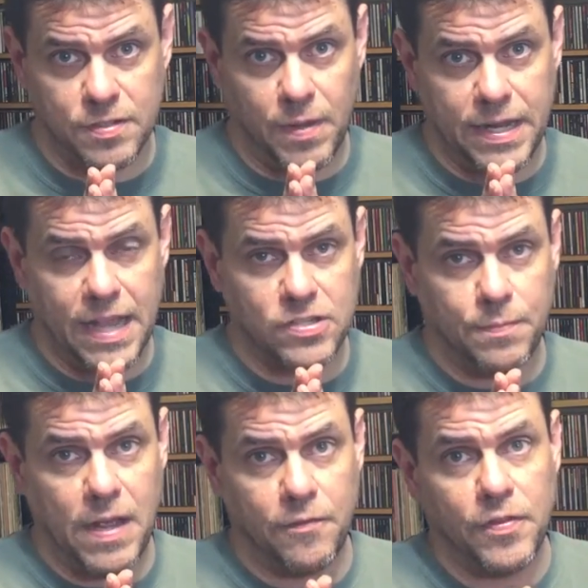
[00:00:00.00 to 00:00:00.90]
Somebody actually
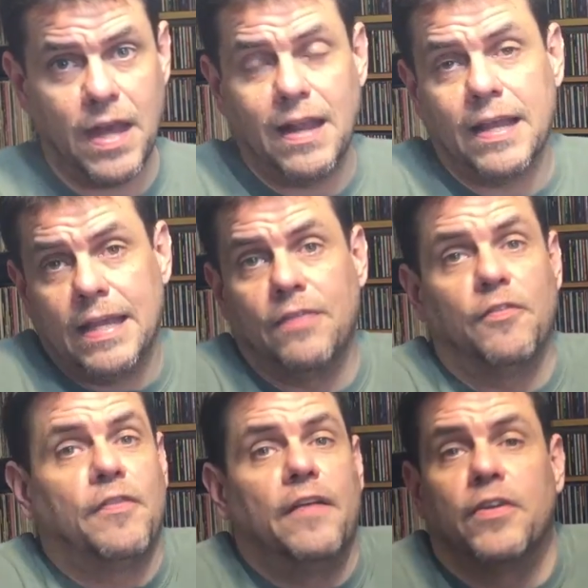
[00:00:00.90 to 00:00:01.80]
paid for that. Again, the
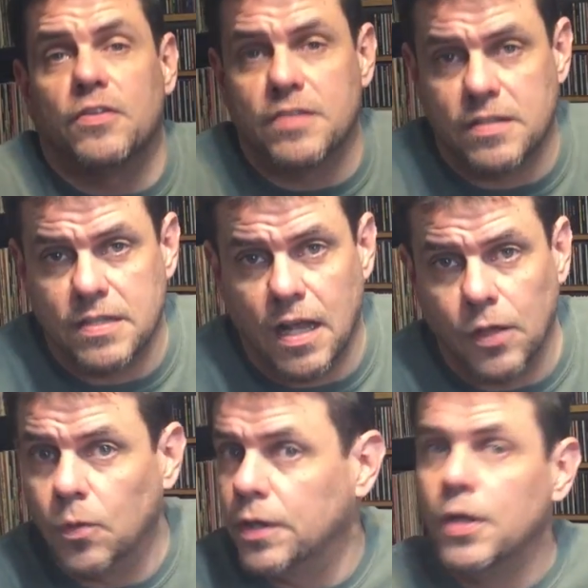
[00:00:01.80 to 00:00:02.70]
$560
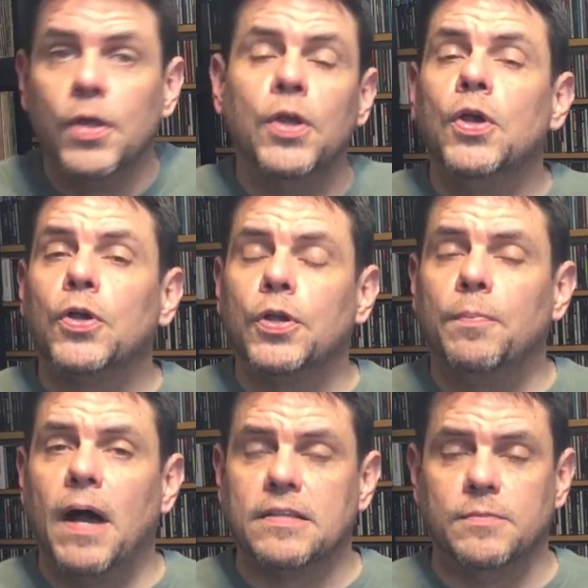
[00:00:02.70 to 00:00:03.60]
one could
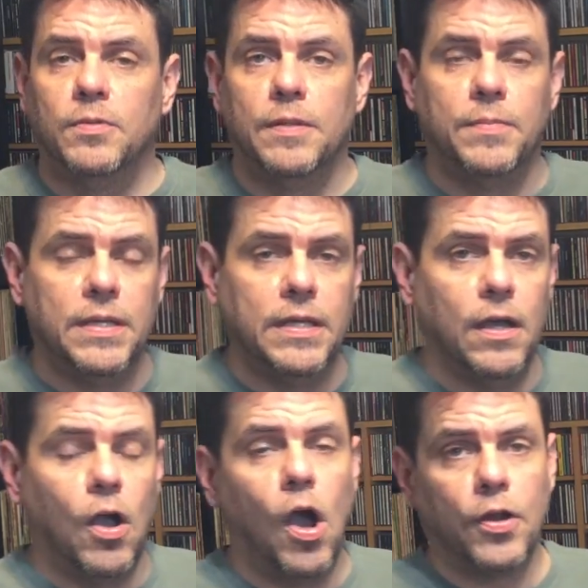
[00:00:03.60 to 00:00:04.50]
possibly be uh,
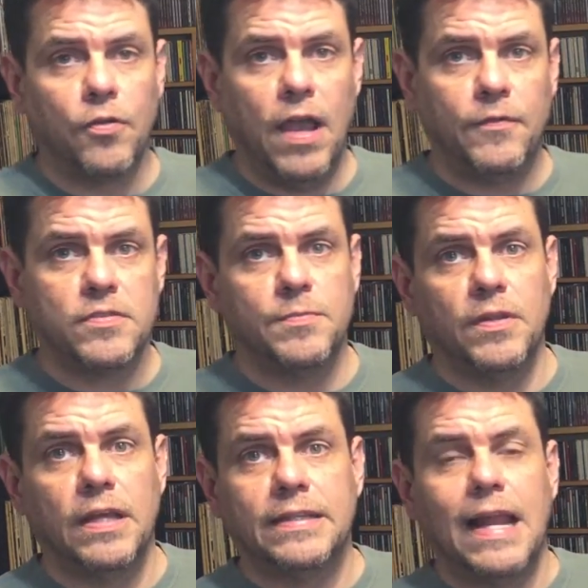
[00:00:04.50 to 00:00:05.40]
autographed or something
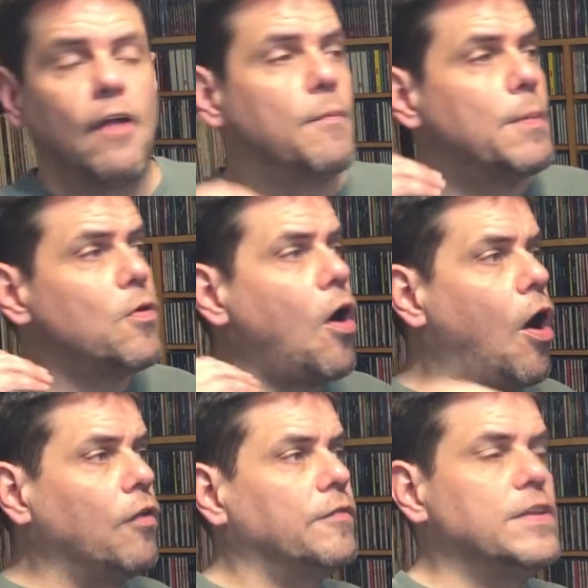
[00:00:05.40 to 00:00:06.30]
like that. I remember
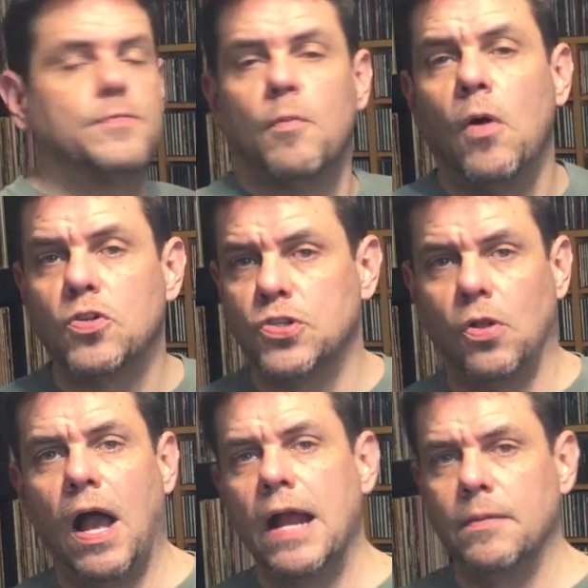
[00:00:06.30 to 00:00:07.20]
all of these promotional
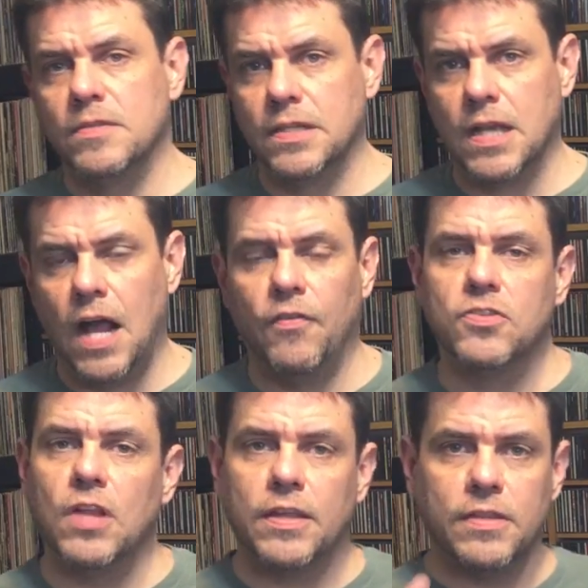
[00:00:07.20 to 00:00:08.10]
items in college,
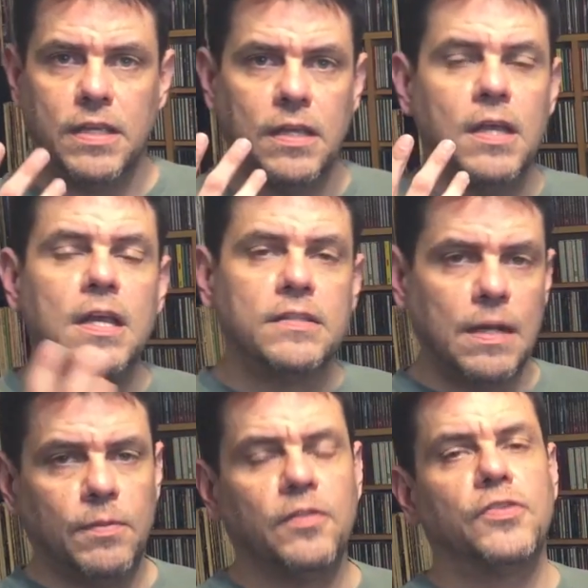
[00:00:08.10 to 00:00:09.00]
like the
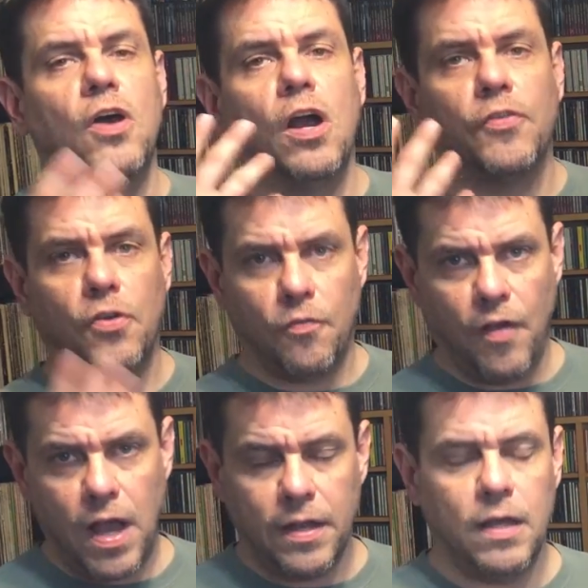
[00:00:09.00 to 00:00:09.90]
Temple of the Dog, the
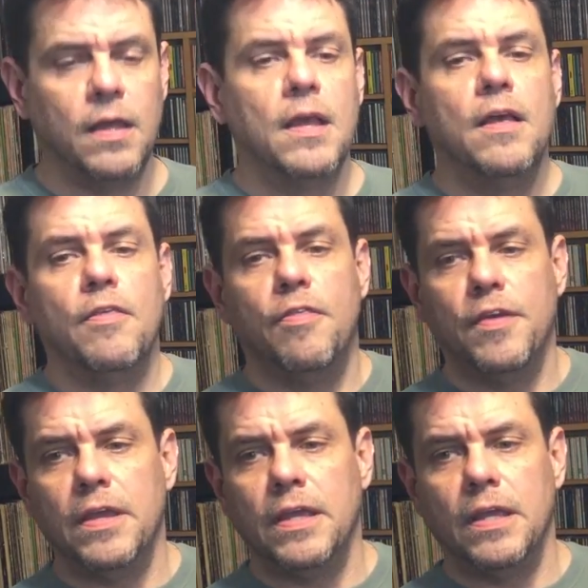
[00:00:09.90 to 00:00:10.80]
Nirvana,
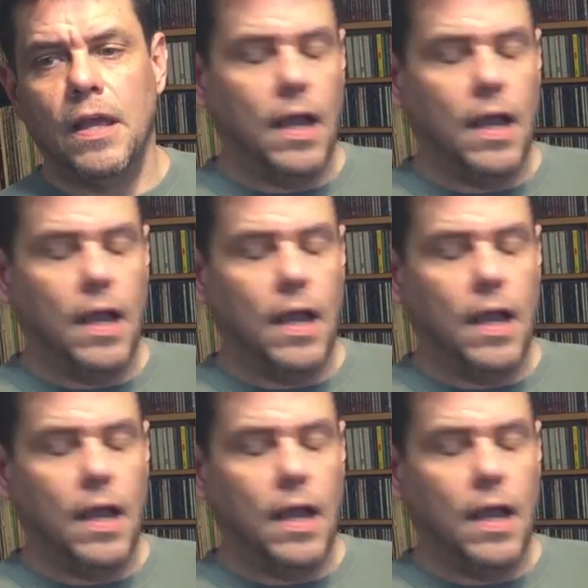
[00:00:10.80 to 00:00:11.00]
the,